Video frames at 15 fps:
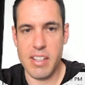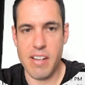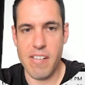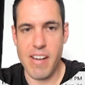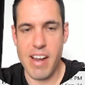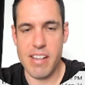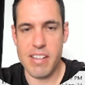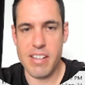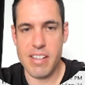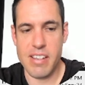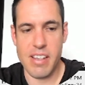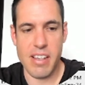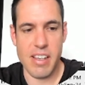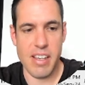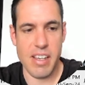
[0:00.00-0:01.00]
creates
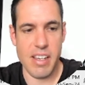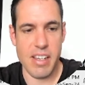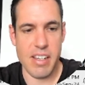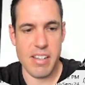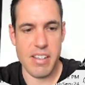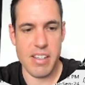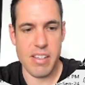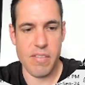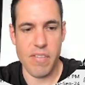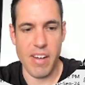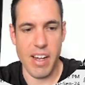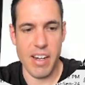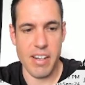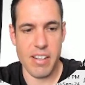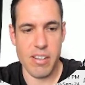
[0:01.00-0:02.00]
these
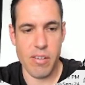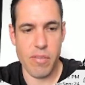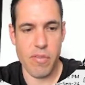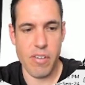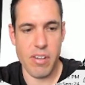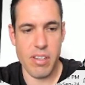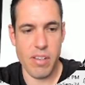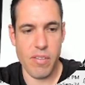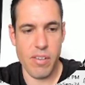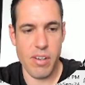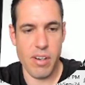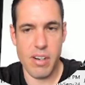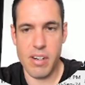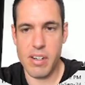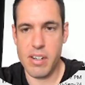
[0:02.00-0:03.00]
files. So first of all,